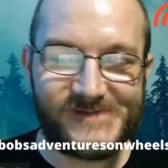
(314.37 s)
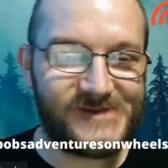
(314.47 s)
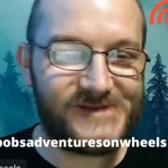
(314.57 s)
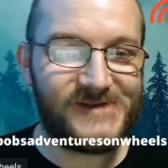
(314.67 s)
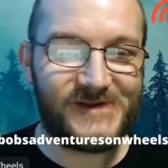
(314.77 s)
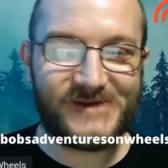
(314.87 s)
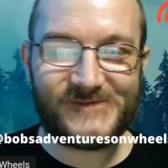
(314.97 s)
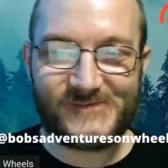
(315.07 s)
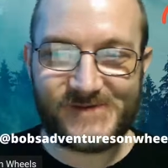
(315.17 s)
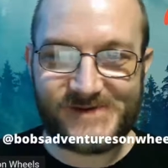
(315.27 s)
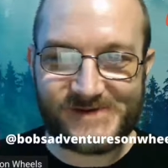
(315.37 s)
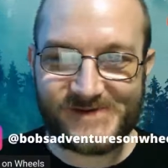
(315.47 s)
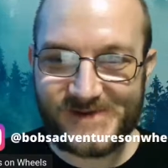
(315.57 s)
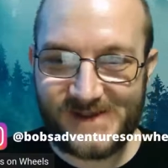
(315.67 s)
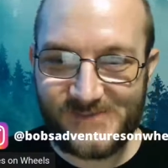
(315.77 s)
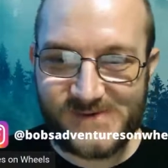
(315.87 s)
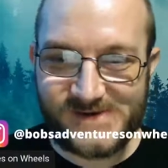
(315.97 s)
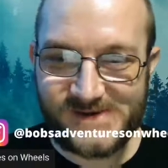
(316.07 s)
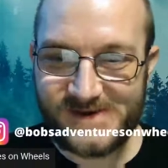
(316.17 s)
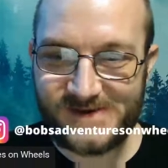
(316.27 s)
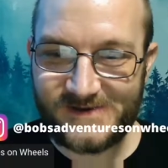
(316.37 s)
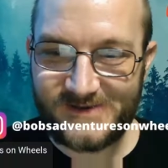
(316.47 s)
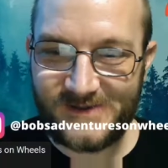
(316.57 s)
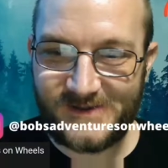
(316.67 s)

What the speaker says: Thank you guys so much. I appreciate it.